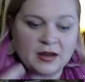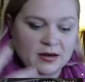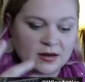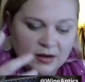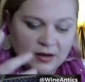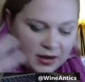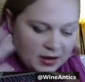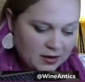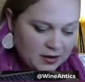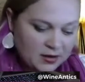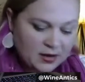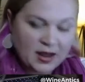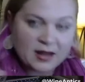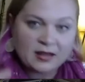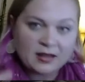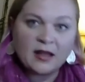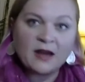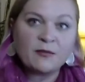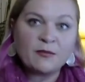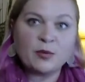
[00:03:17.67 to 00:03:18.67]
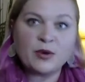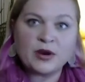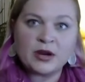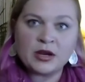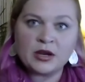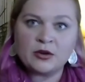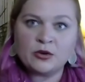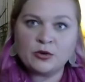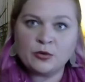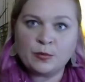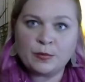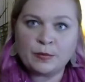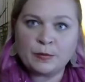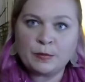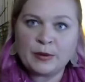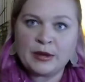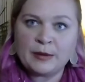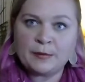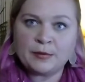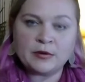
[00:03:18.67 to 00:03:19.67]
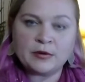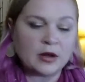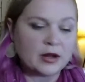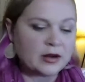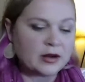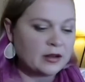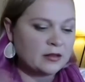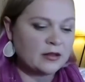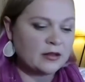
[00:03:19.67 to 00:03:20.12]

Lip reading: And I love bringing new people on.